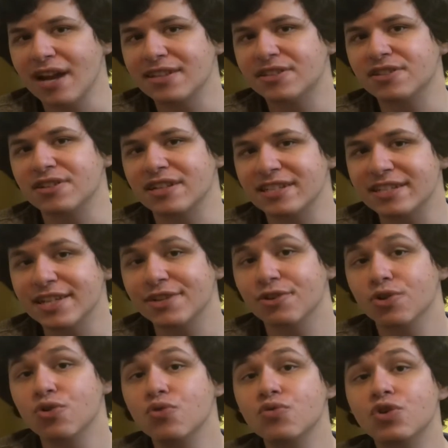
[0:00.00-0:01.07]
to consider
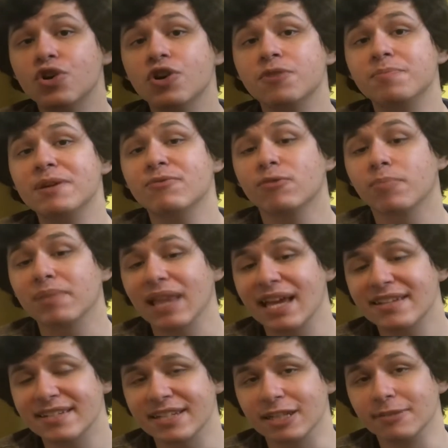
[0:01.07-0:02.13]
who could be
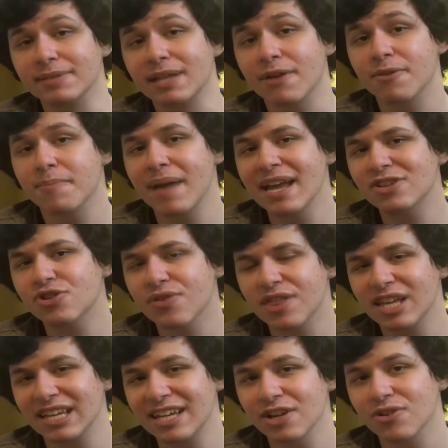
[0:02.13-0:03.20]
replacing him. Now, the major
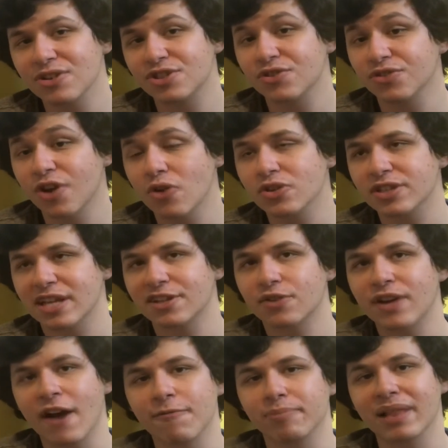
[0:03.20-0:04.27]
thing here is you'll notice I
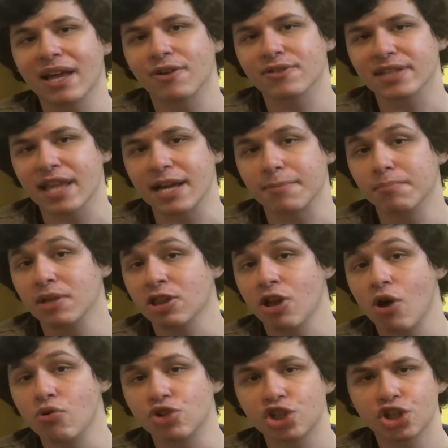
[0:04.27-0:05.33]
don't have players like
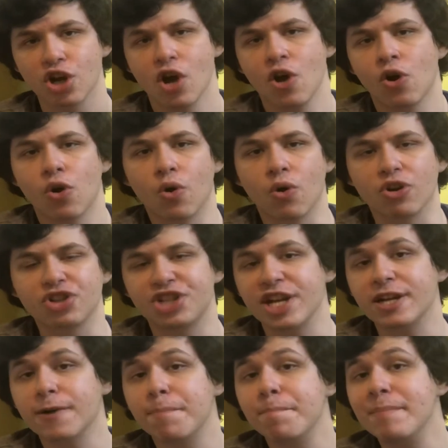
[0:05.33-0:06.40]
Milosh or
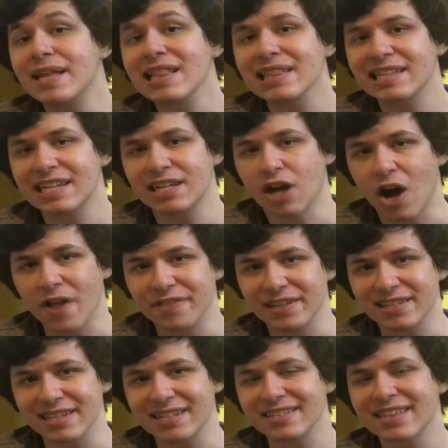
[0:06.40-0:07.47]
Jacob Middleton on
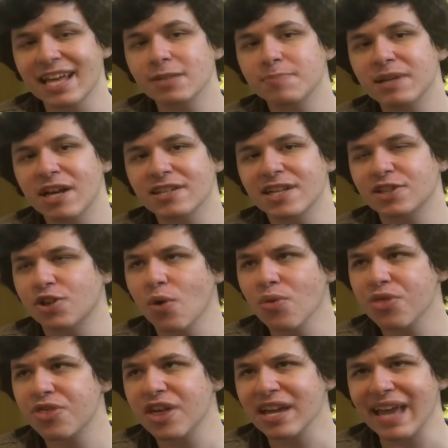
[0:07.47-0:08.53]
this list. That's because I
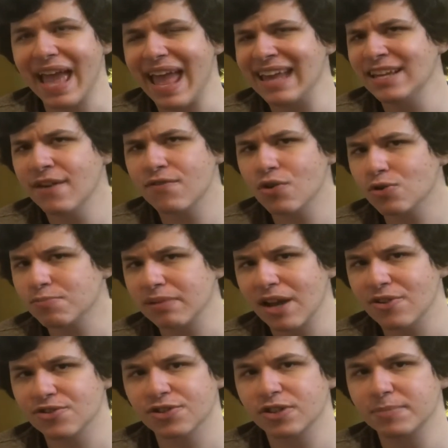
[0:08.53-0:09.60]
don't think any of those
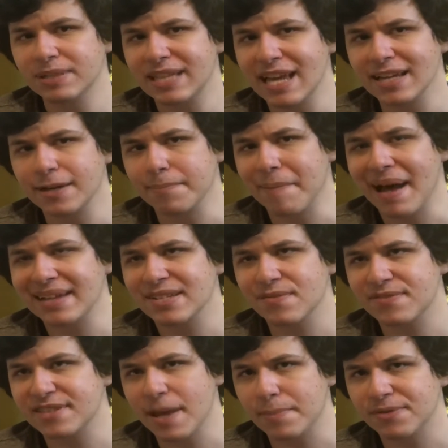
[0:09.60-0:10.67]
players are going to be taking
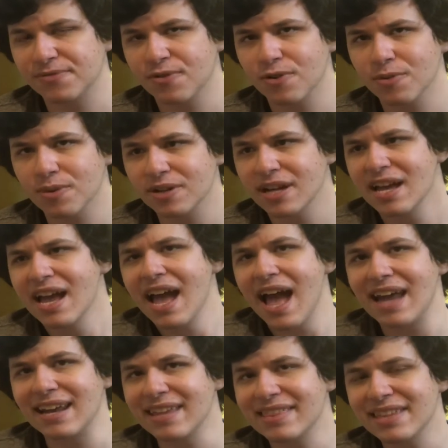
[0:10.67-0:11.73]
massive steps forward,
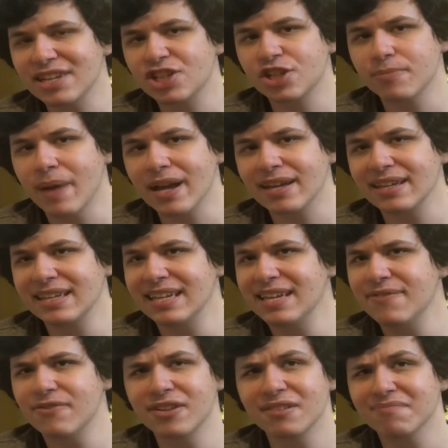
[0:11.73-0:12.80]
and I think Shemek,
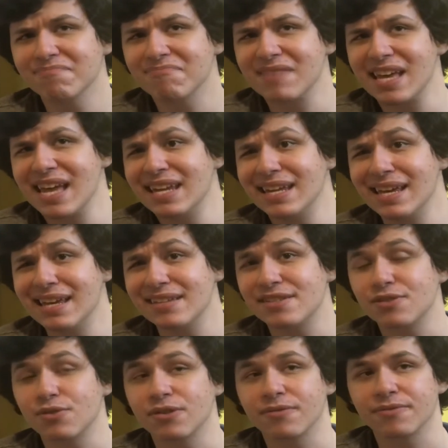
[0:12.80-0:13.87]
even in his
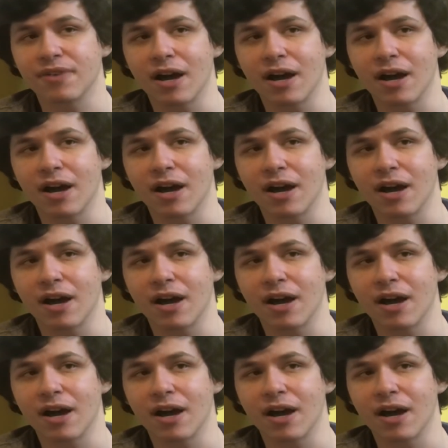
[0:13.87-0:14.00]
sort of